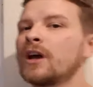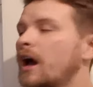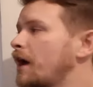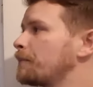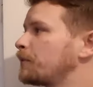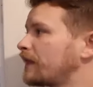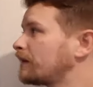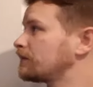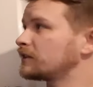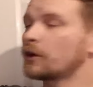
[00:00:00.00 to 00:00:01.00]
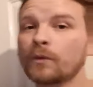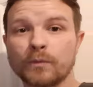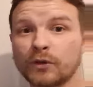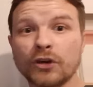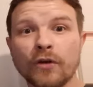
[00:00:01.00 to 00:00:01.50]
Um, but then, you know,
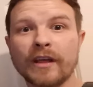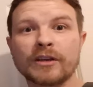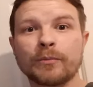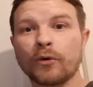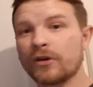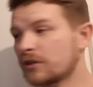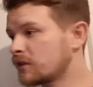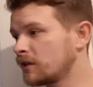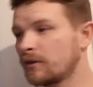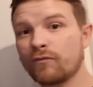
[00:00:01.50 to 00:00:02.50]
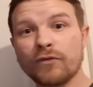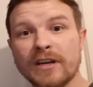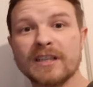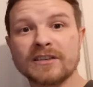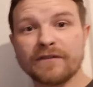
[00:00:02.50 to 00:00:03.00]
you know that your boiler's
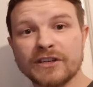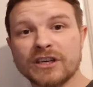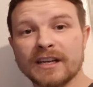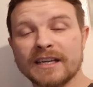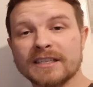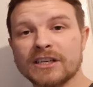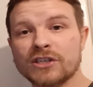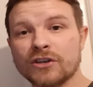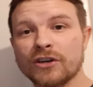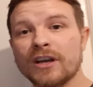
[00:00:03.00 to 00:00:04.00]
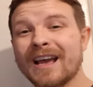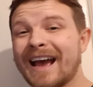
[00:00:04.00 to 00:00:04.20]
running as efficiently as it should,